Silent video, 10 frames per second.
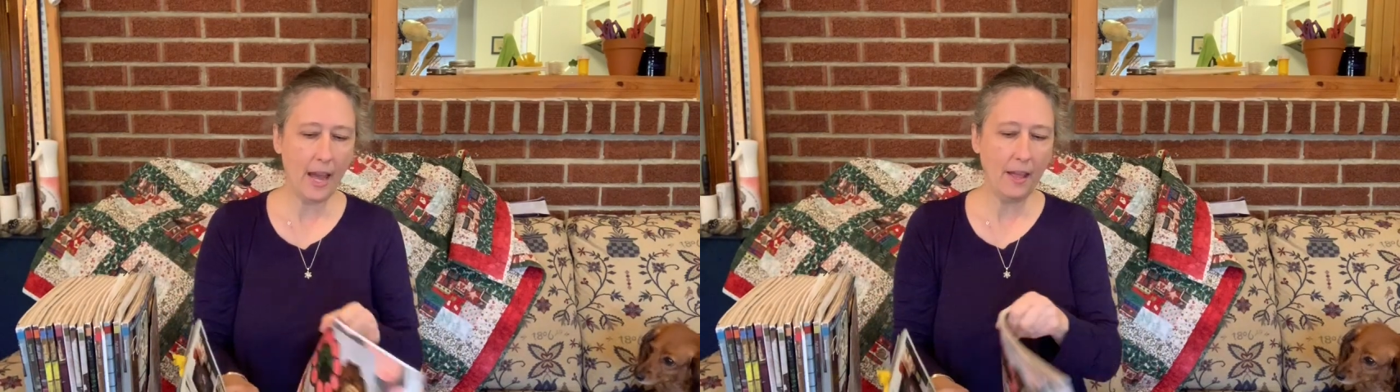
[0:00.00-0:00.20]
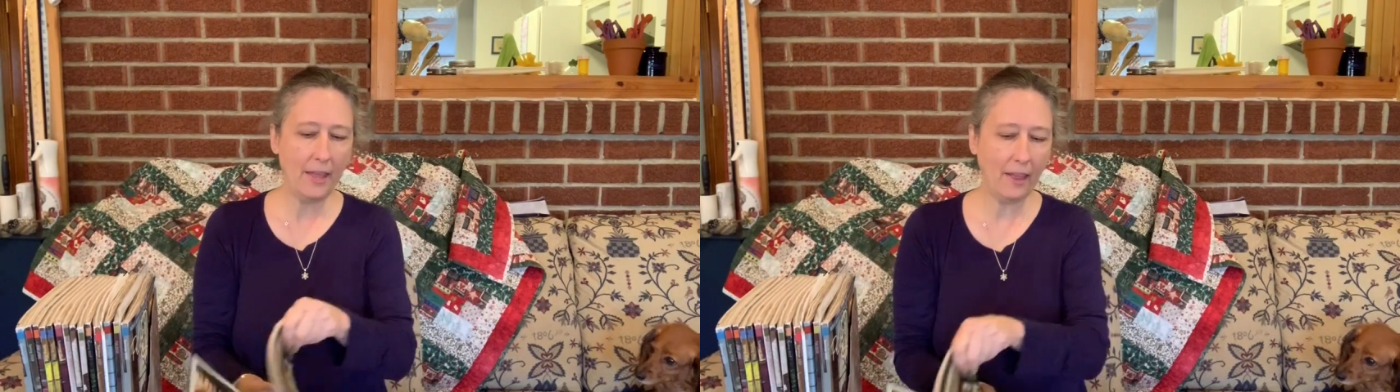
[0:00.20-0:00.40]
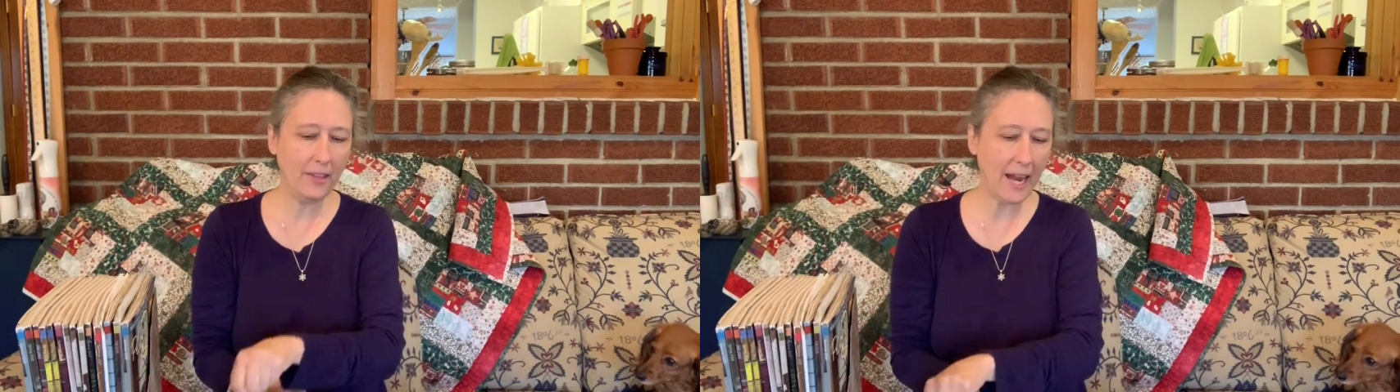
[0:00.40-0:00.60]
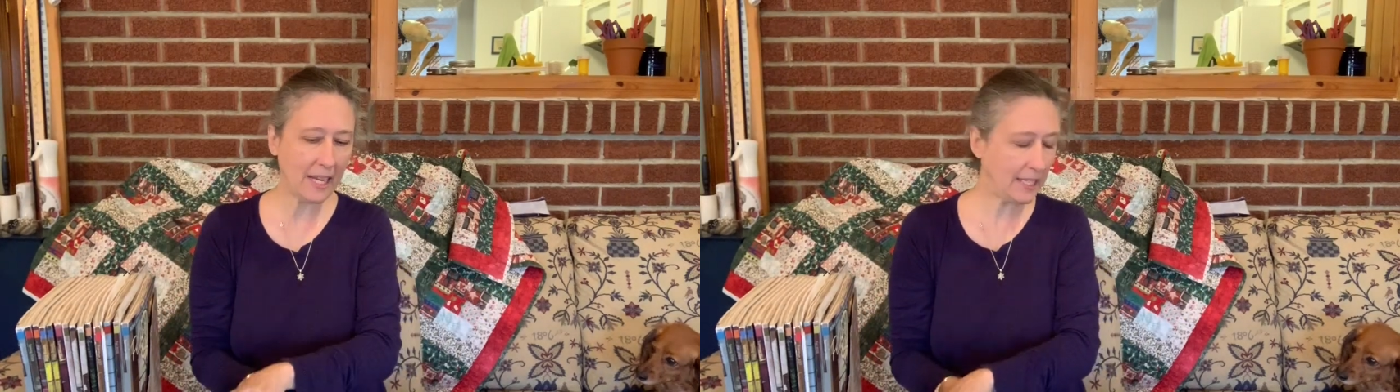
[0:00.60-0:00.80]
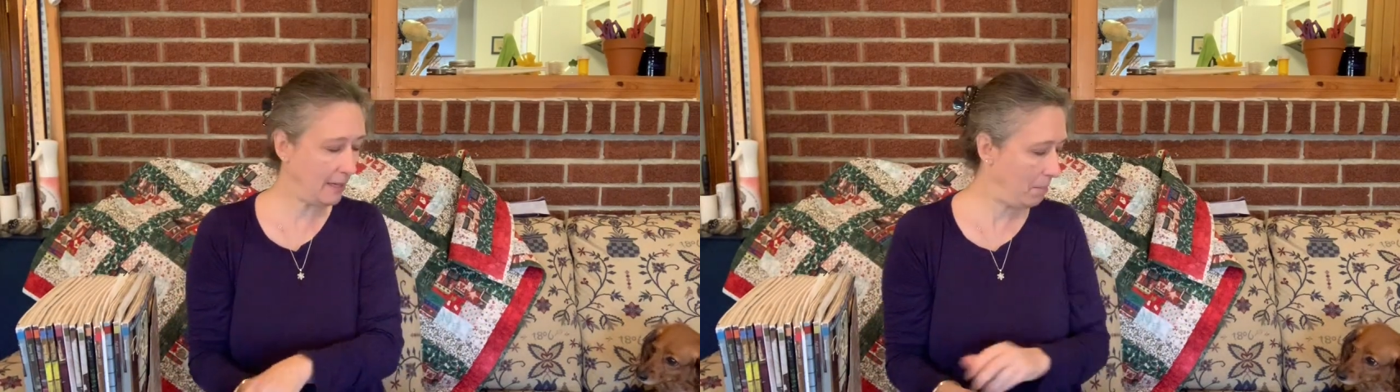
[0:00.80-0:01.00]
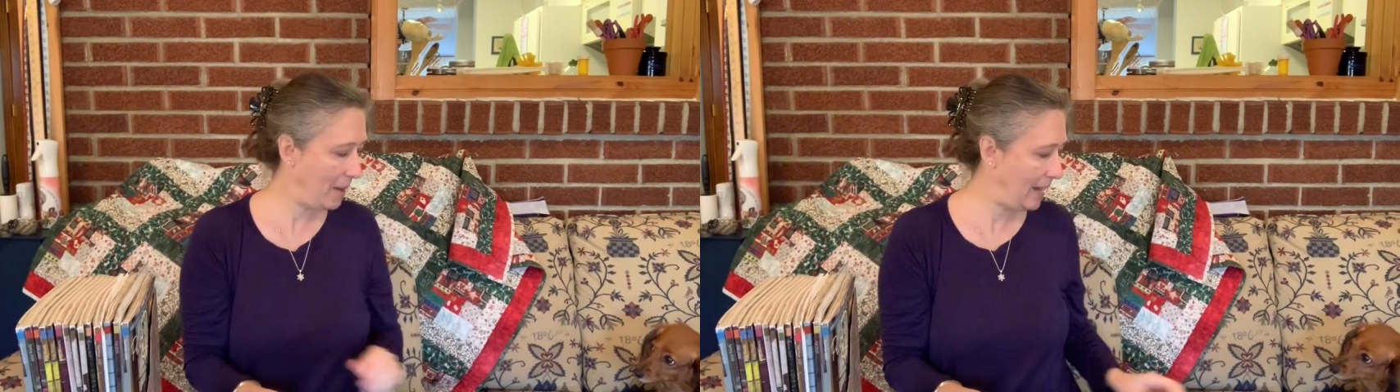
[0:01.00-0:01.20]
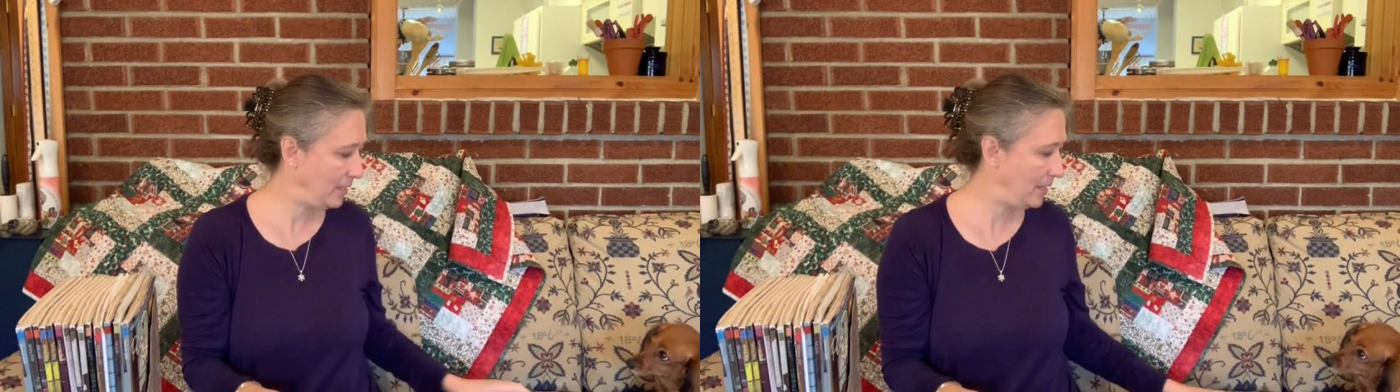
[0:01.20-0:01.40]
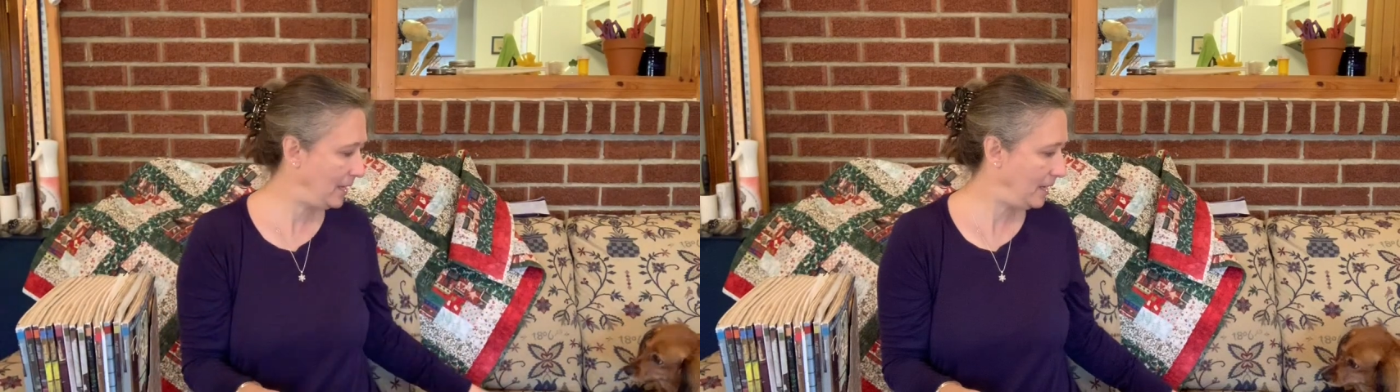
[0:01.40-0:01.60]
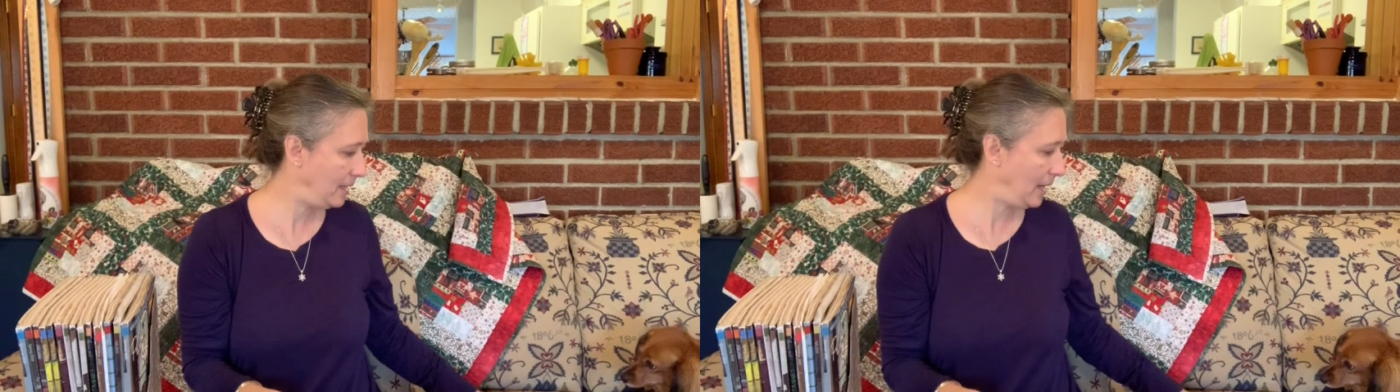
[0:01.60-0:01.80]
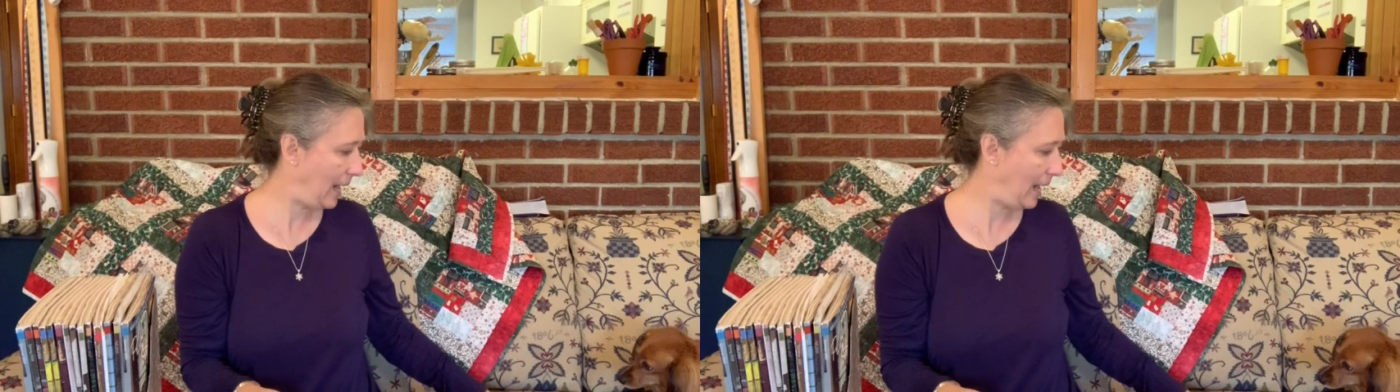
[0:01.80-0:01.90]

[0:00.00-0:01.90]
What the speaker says: Now, the next magazine,